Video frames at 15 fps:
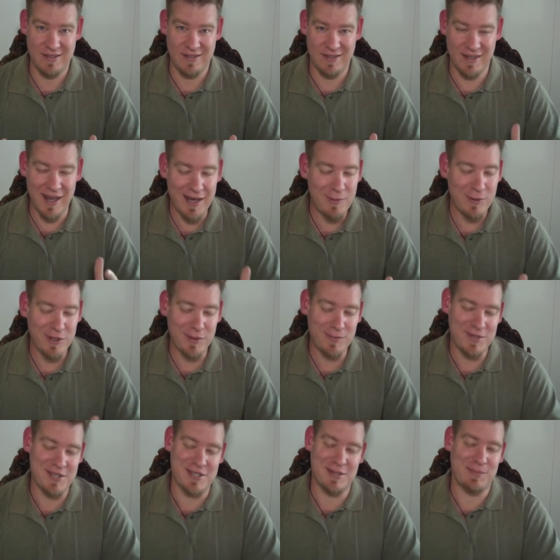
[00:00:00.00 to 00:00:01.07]
And anyone can
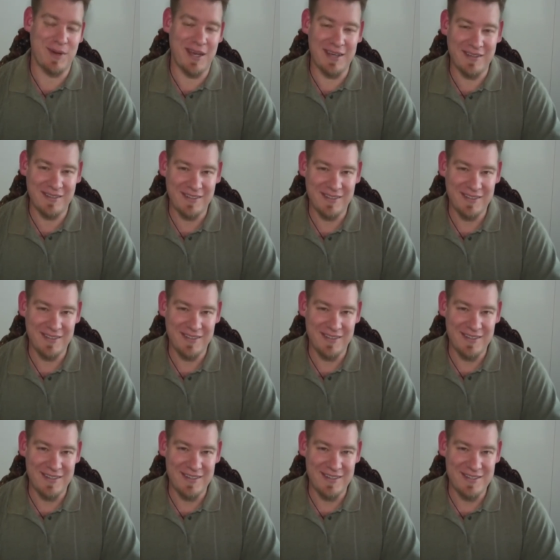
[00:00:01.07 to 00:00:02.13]
participate.
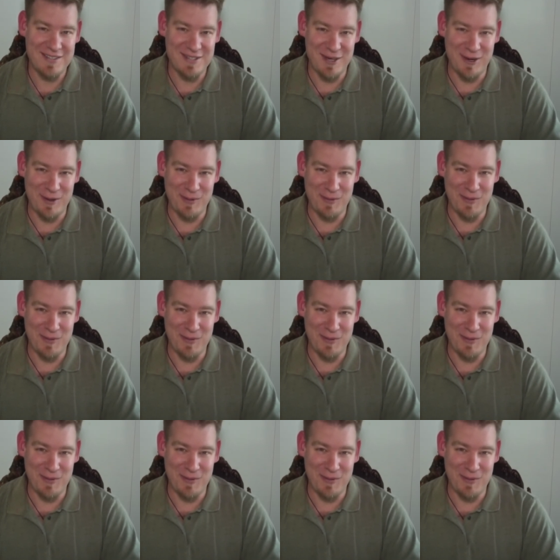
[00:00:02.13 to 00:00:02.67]
So